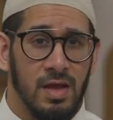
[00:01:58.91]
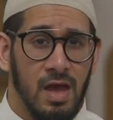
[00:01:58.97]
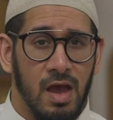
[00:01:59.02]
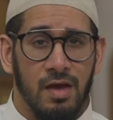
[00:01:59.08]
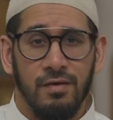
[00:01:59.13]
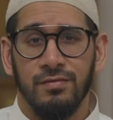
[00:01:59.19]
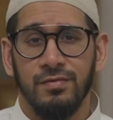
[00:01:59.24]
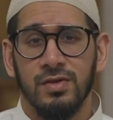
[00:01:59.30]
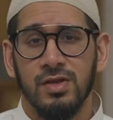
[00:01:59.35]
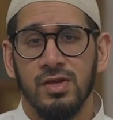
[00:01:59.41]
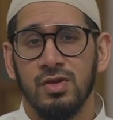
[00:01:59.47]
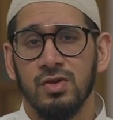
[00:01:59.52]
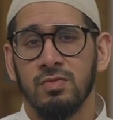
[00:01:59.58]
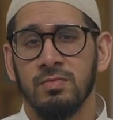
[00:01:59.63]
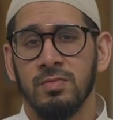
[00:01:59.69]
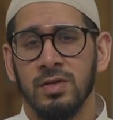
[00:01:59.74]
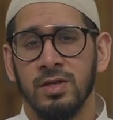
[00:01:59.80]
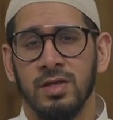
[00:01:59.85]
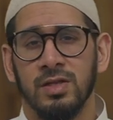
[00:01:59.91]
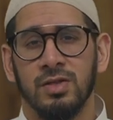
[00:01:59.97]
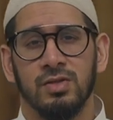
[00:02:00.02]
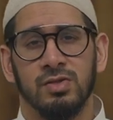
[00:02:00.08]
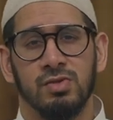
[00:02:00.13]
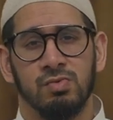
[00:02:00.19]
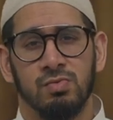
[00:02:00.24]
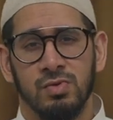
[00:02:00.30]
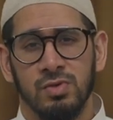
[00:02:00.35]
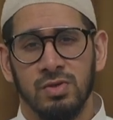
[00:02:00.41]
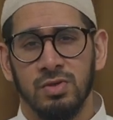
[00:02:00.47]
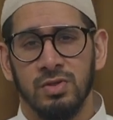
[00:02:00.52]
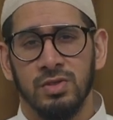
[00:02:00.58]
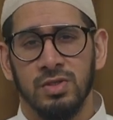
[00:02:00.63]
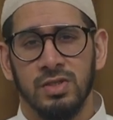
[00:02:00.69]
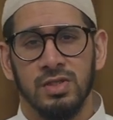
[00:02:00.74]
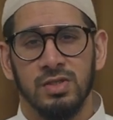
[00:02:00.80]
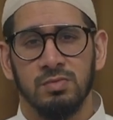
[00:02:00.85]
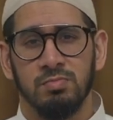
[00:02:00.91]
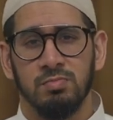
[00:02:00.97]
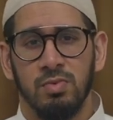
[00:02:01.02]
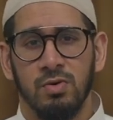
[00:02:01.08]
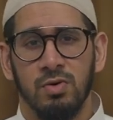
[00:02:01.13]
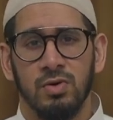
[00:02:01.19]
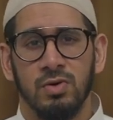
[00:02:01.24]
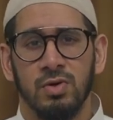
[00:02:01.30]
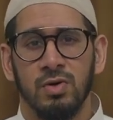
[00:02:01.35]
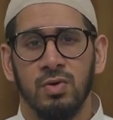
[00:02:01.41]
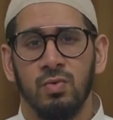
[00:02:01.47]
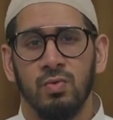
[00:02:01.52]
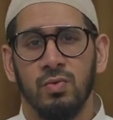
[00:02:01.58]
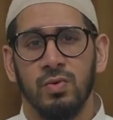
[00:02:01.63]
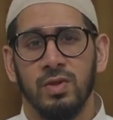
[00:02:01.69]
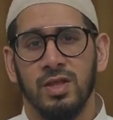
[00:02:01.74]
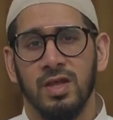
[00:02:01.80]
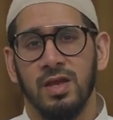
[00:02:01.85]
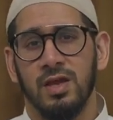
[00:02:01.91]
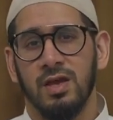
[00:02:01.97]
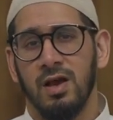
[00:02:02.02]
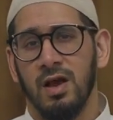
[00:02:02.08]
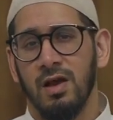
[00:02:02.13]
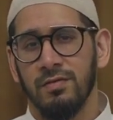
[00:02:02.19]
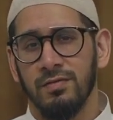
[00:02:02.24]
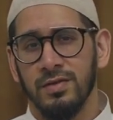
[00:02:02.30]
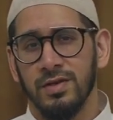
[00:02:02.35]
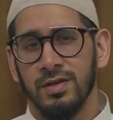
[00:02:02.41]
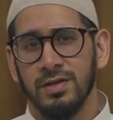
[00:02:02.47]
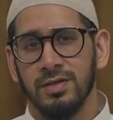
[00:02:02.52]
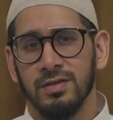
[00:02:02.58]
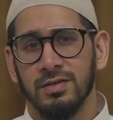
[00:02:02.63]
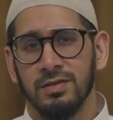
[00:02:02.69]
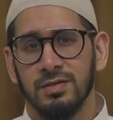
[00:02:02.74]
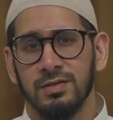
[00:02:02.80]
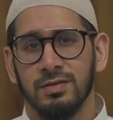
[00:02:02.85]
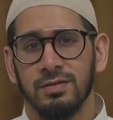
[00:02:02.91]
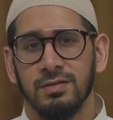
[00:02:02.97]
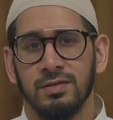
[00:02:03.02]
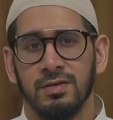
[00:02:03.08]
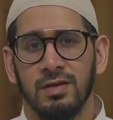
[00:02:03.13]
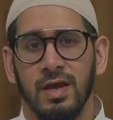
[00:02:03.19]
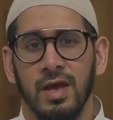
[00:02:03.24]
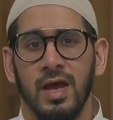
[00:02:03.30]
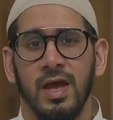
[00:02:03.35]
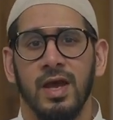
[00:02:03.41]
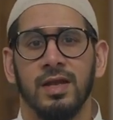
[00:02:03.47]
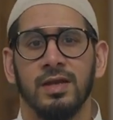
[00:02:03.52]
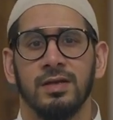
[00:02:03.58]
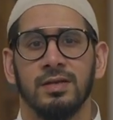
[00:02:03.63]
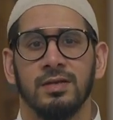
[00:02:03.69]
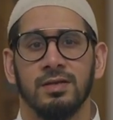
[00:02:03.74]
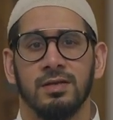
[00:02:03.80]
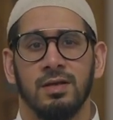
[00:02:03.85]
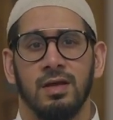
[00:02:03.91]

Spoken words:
Every human in this world is born with a covenant and